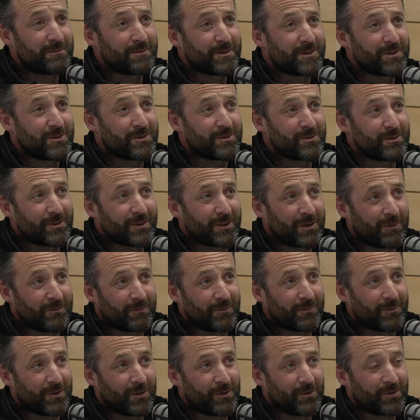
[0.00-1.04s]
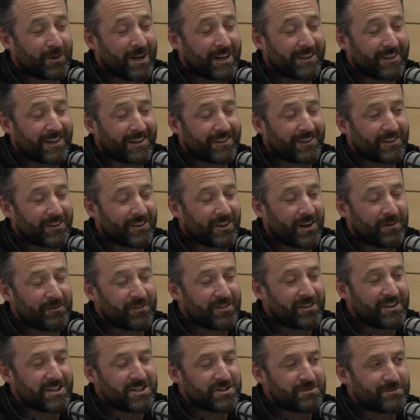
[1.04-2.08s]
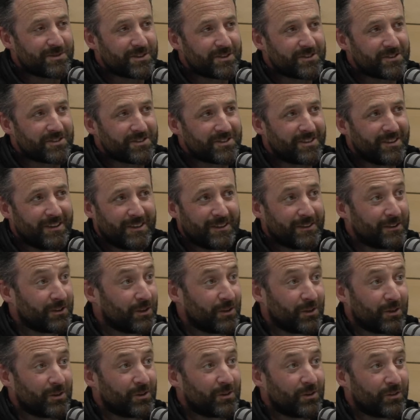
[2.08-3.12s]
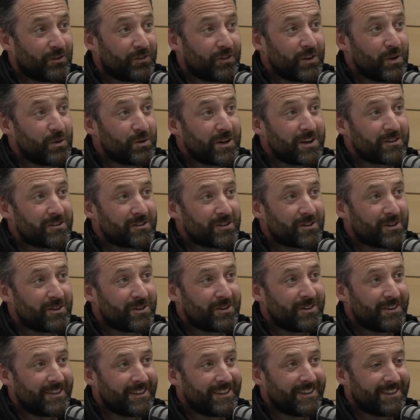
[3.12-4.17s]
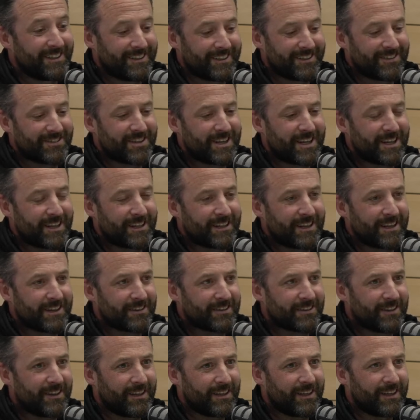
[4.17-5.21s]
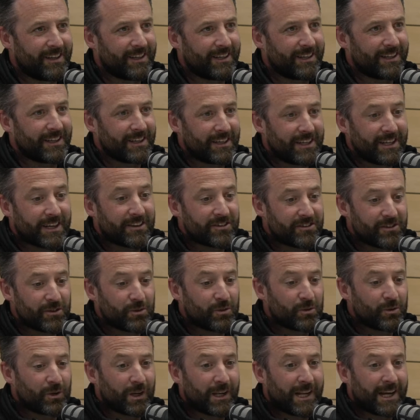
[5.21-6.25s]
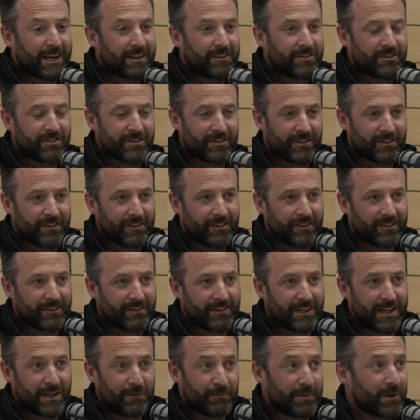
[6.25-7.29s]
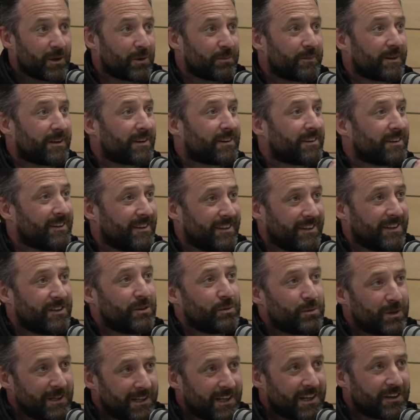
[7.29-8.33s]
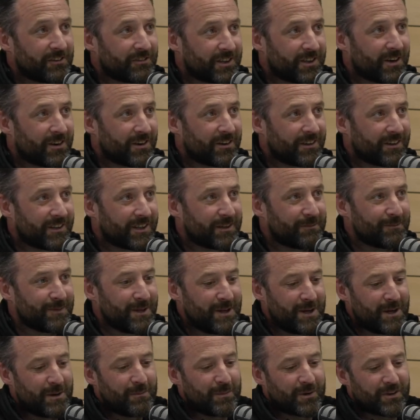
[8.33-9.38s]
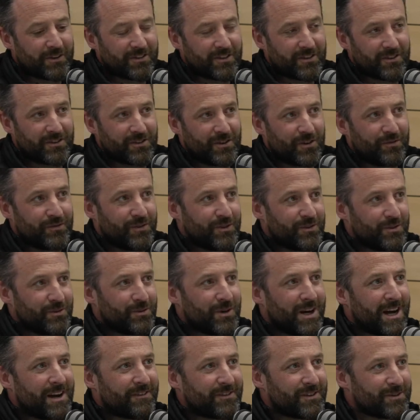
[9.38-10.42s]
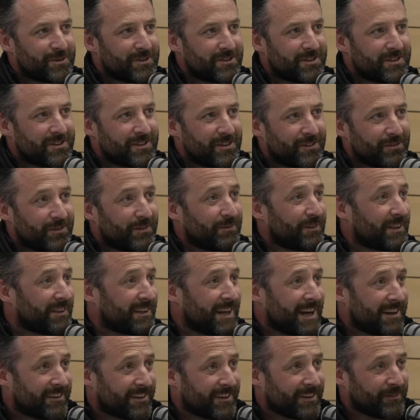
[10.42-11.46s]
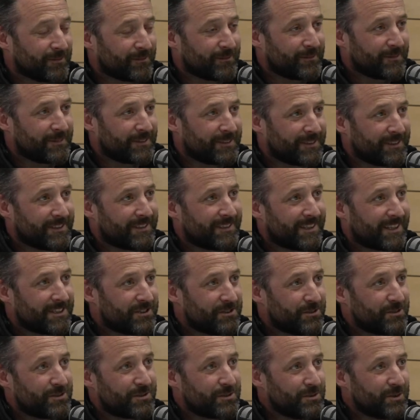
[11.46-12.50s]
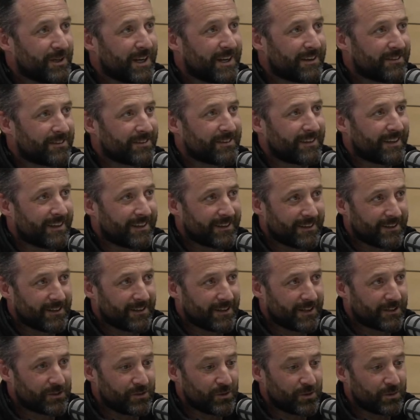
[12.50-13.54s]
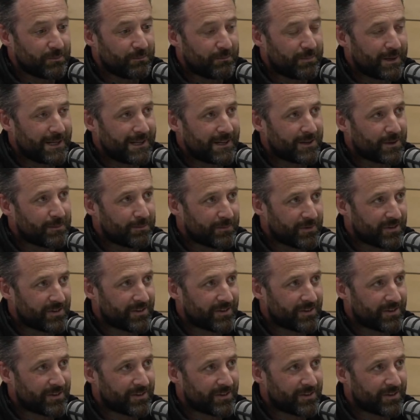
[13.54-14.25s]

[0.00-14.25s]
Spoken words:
you had that kind of conversation with us a few years ago, saying that, like, yes, the Google Ads, they'll be up there, you will get a return on them, but it's the stuff you do afterwards from the data that you do get, and that you can build up